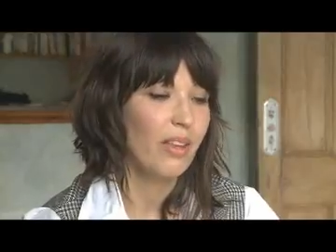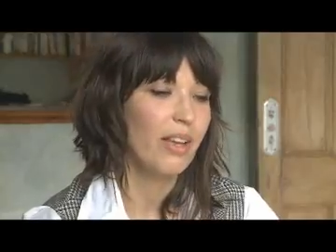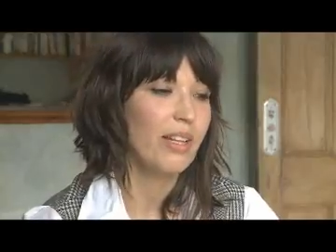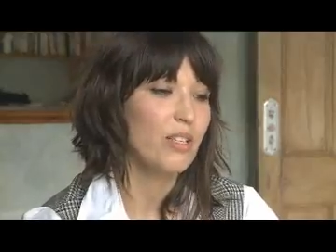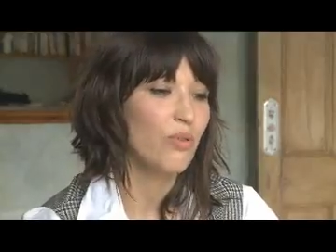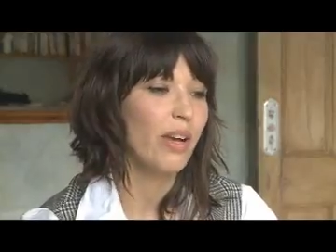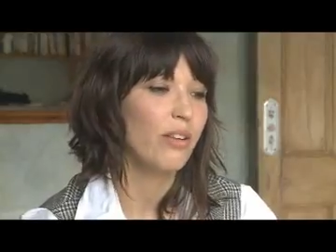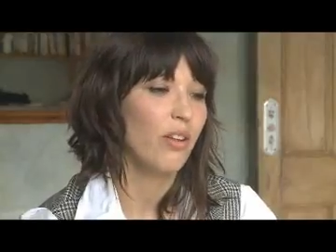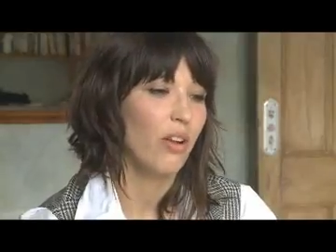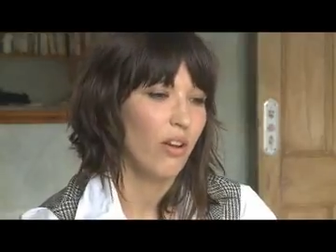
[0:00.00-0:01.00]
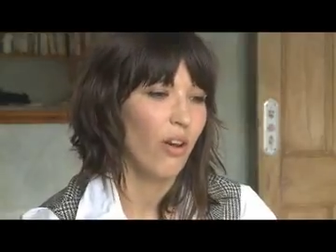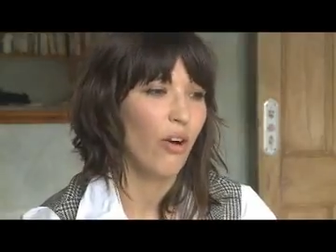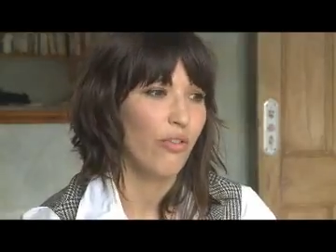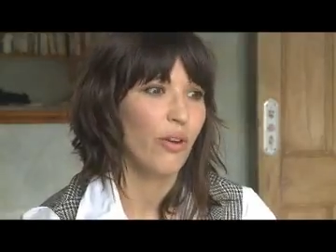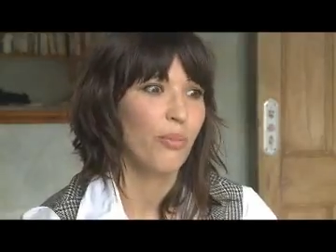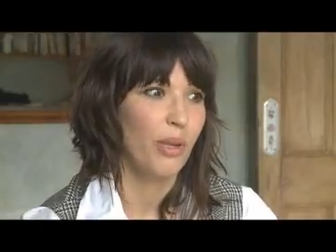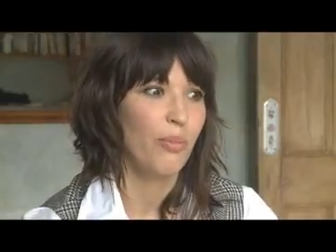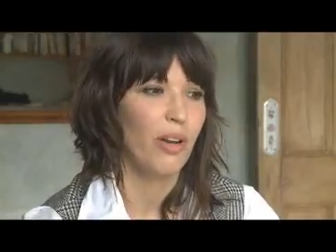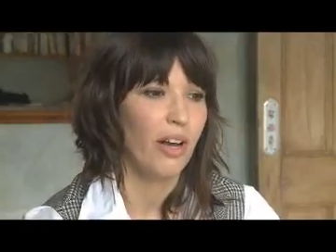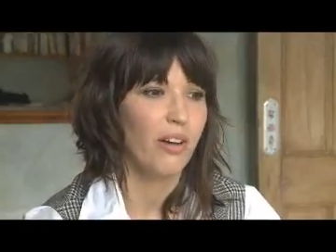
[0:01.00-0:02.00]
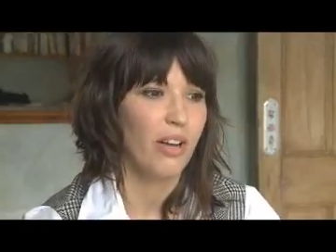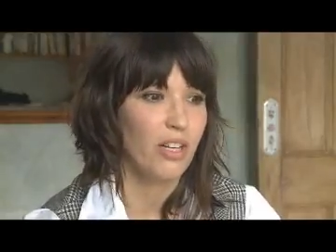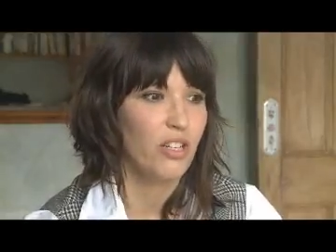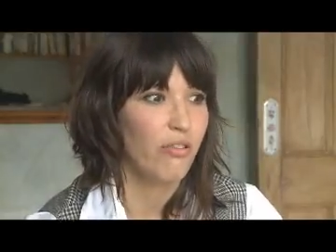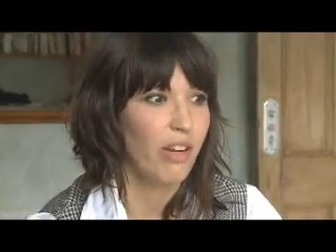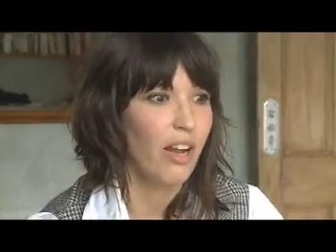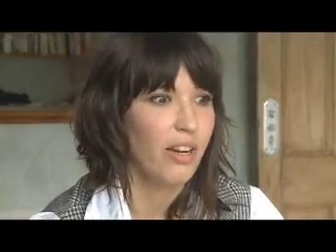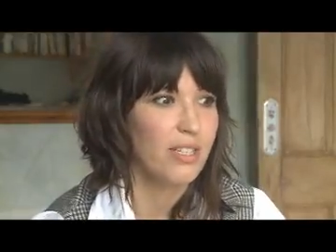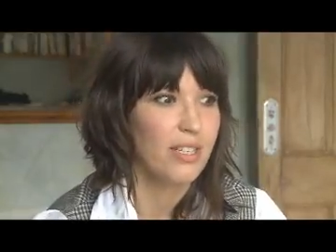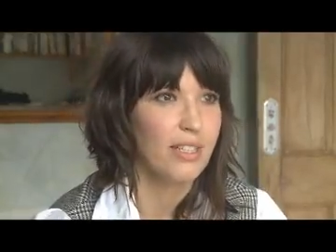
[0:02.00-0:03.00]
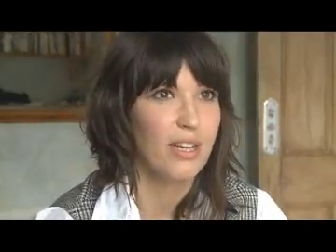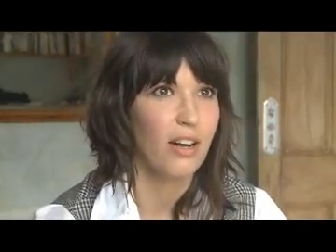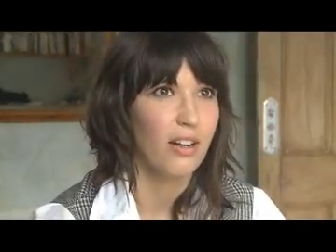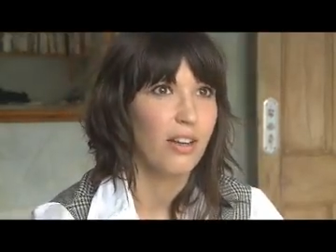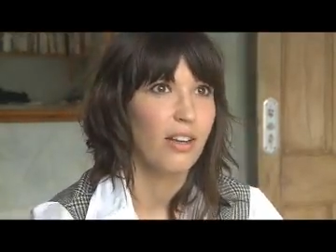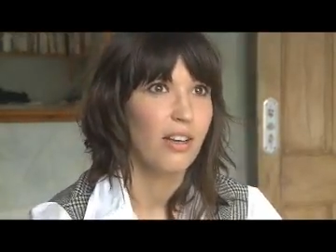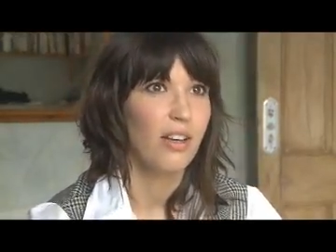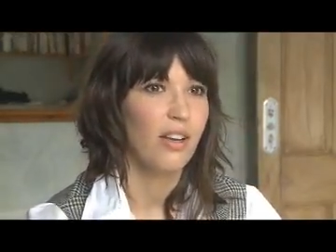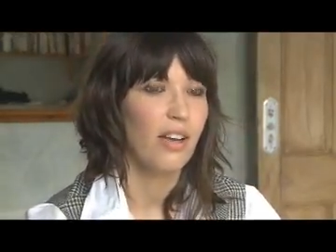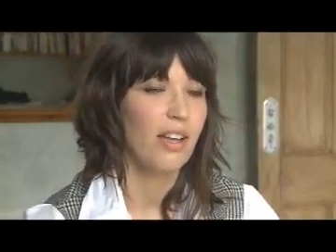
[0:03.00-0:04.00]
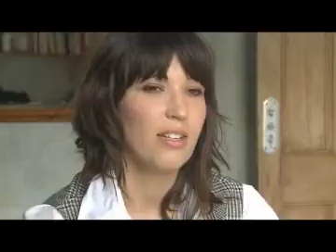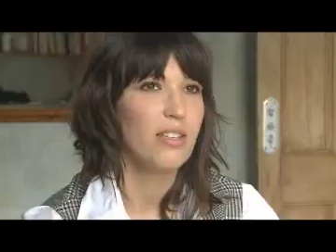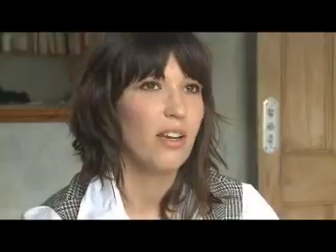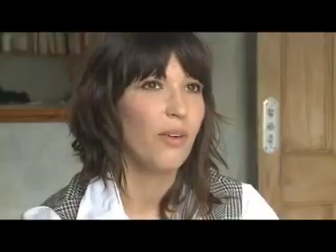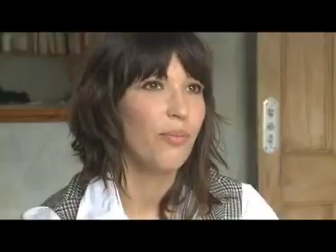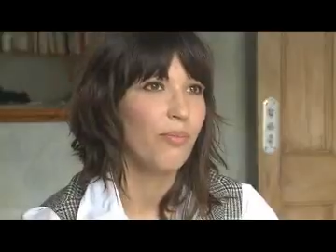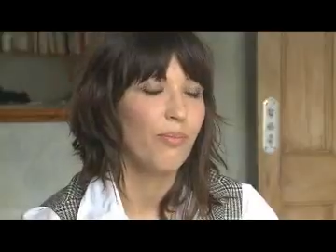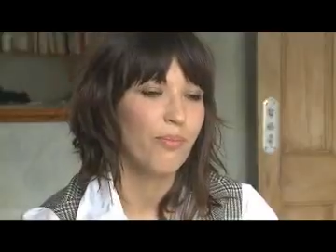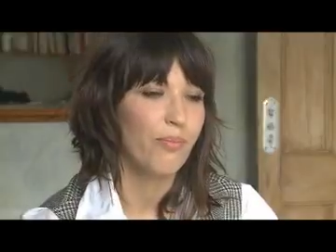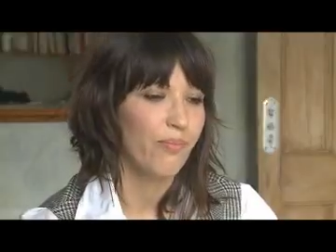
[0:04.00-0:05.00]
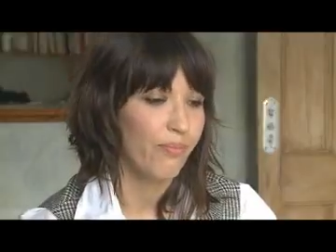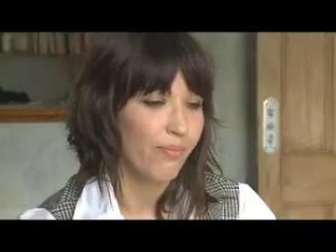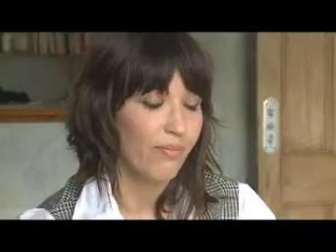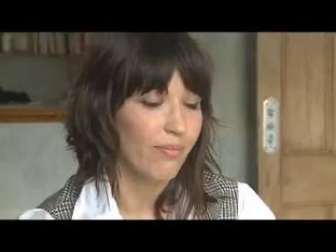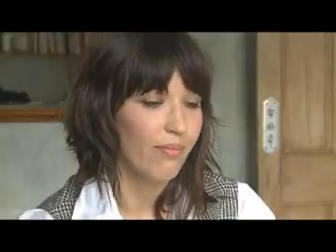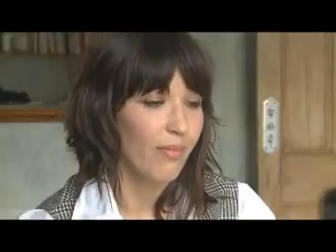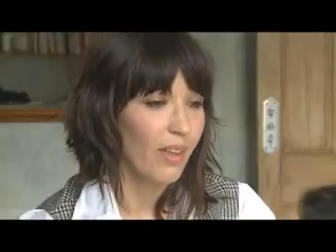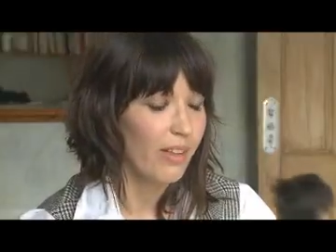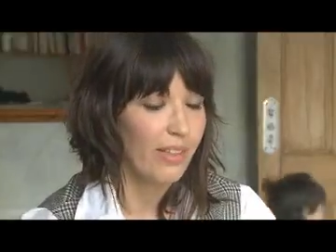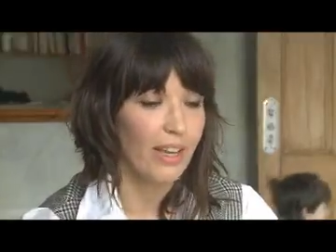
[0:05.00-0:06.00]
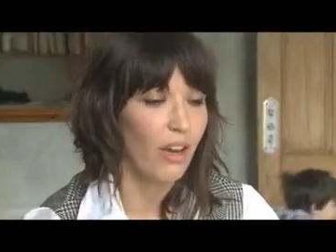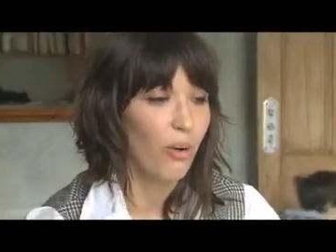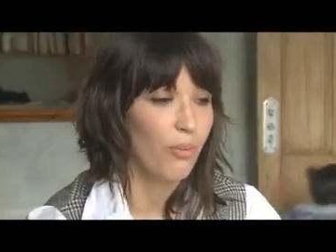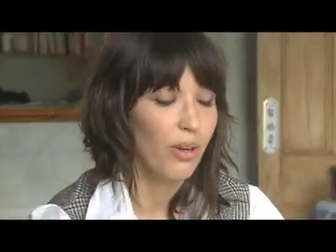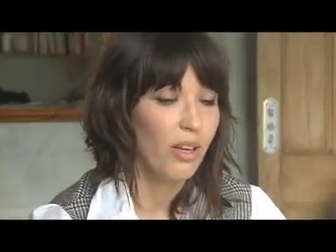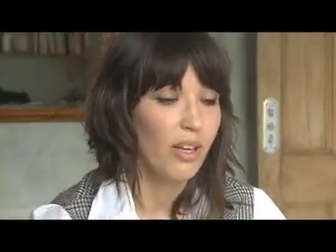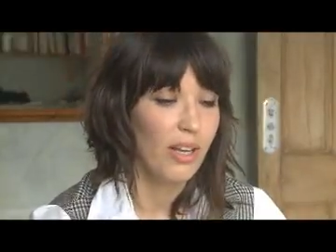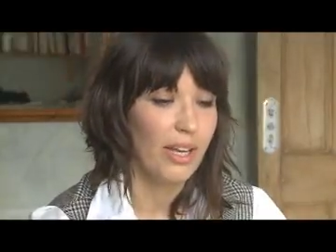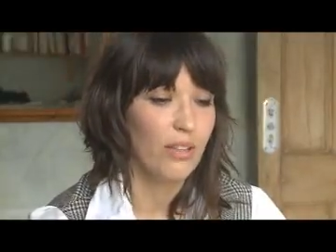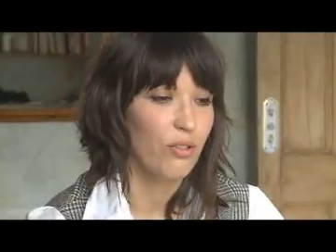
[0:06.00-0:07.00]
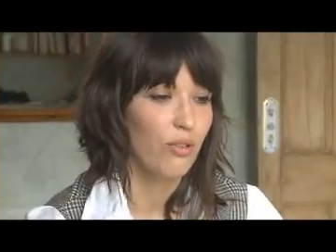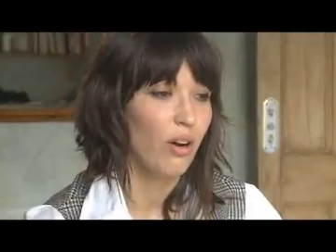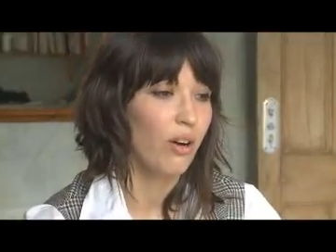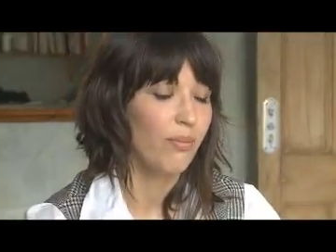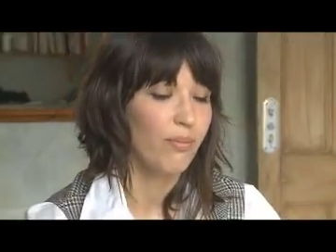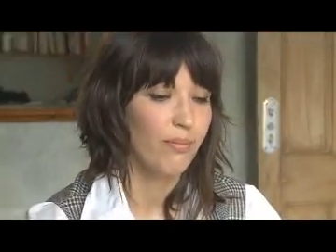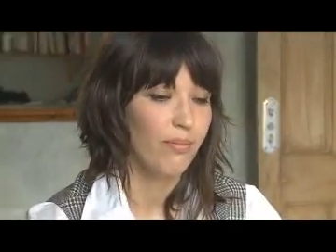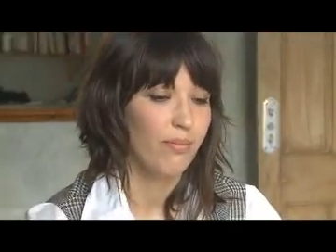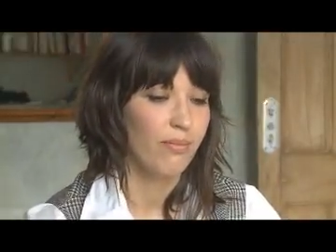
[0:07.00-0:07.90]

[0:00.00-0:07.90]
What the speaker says: yeah, that's why a lot of young people are actually realizing that. And they come into